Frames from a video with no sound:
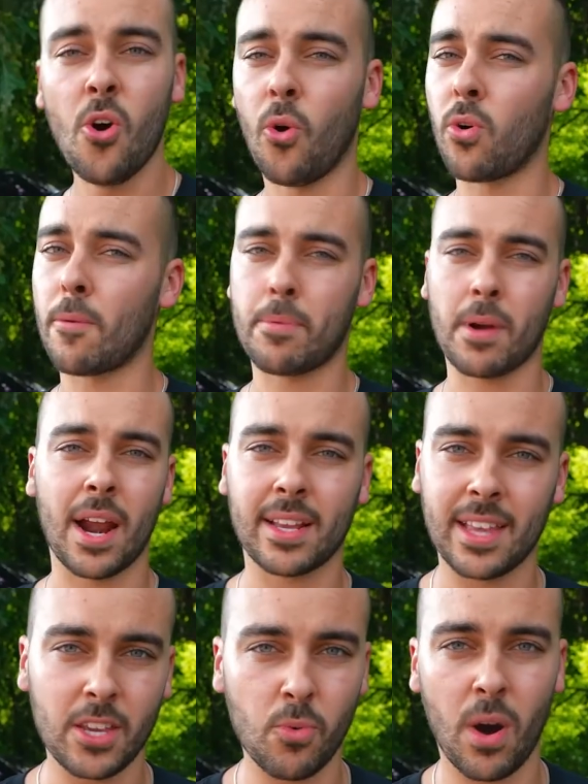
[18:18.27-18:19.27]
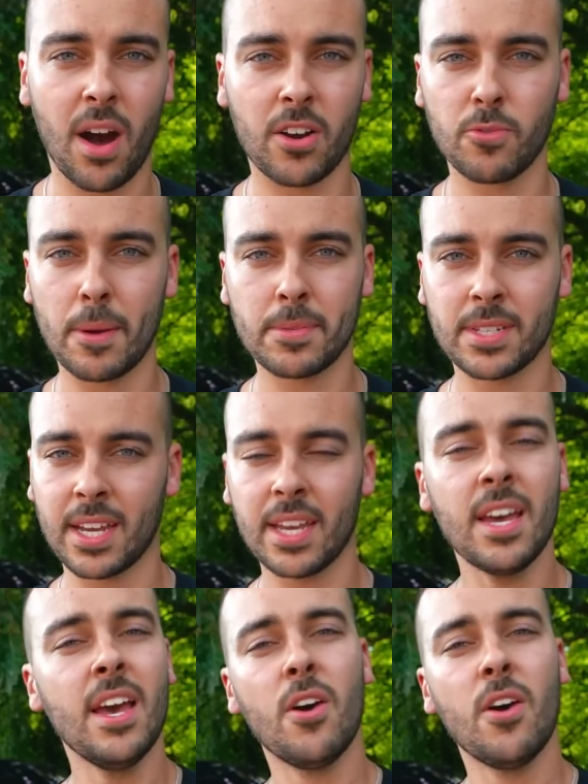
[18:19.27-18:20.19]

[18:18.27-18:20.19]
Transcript: or a product that you want on our website.